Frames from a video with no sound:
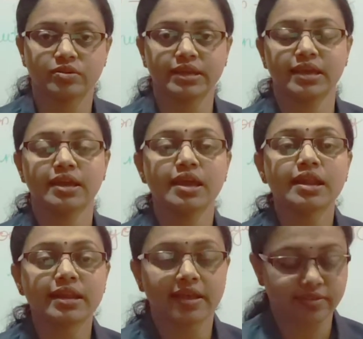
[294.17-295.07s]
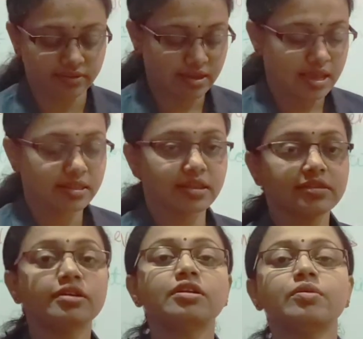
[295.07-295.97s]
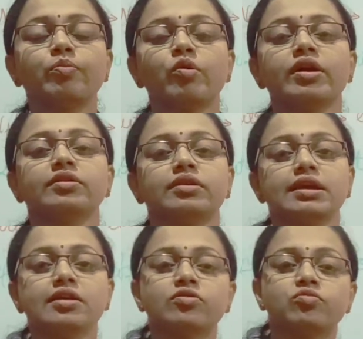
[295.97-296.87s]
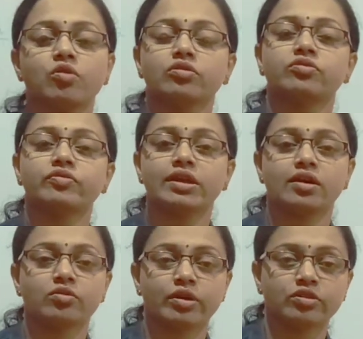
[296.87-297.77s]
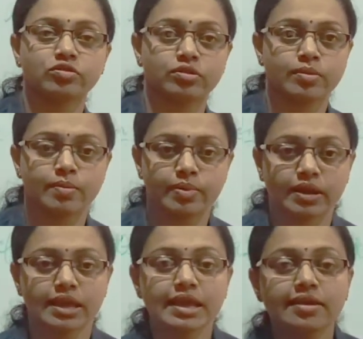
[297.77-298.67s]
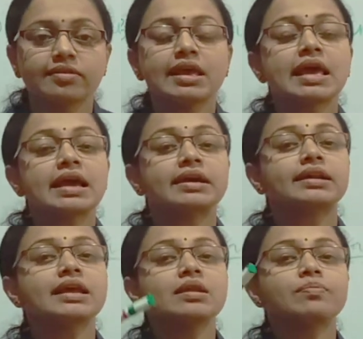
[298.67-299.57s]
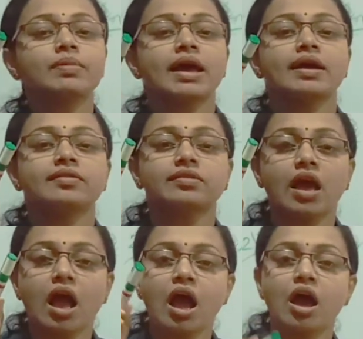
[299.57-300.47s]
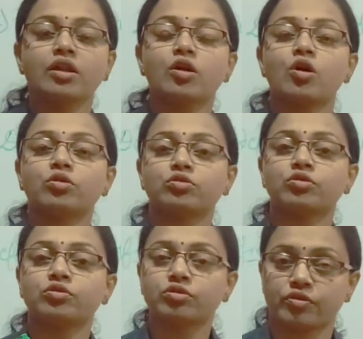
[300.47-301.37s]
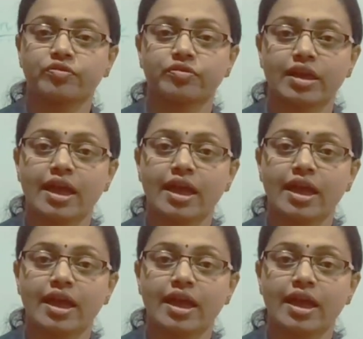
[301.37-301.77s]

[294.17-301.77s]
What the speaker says: Okay, next The third point is what we are going to remember is green plants are autotrophs.